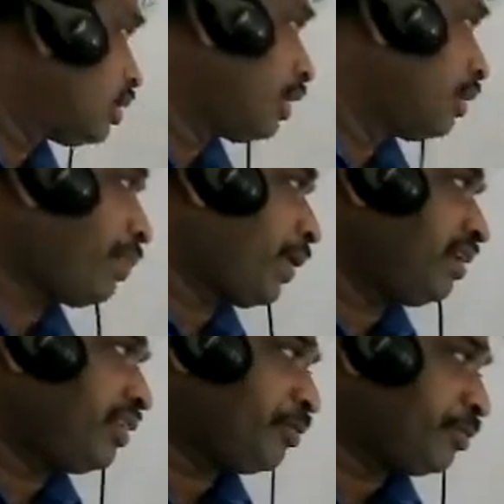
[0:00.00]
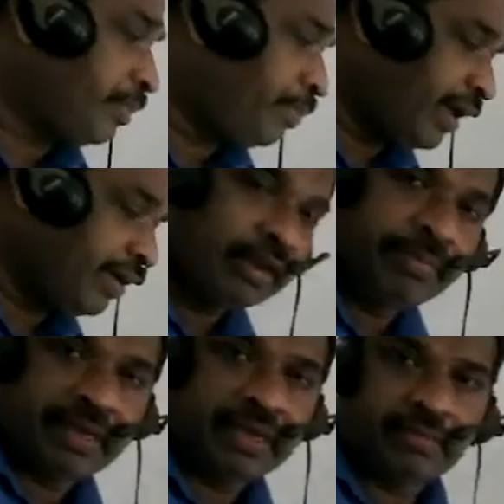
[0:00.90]
the price as of supply will
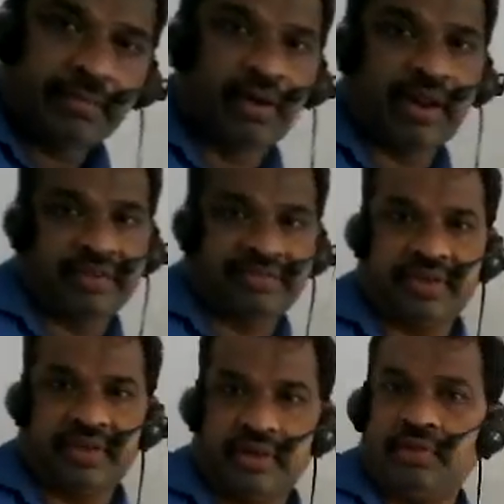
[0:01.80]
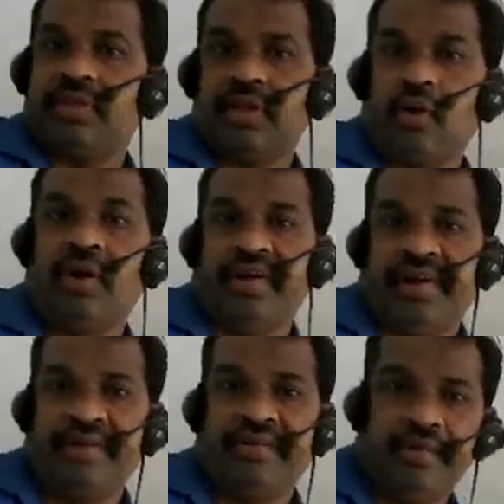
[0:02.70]
be more elastic during the long
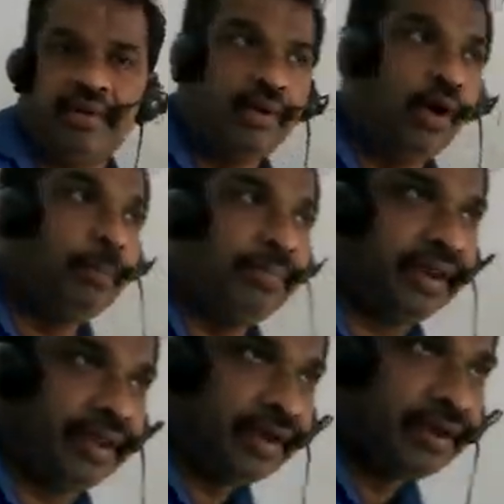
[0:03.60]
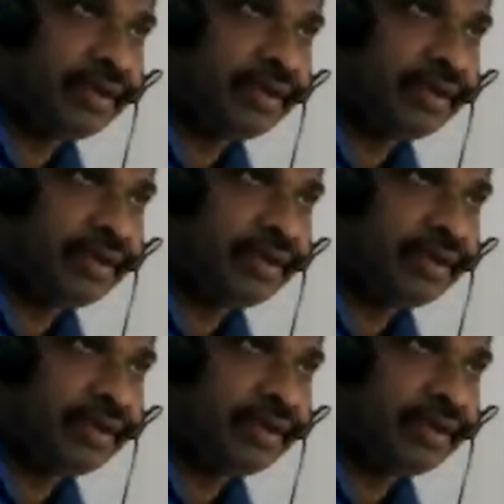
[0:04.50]
run, long period.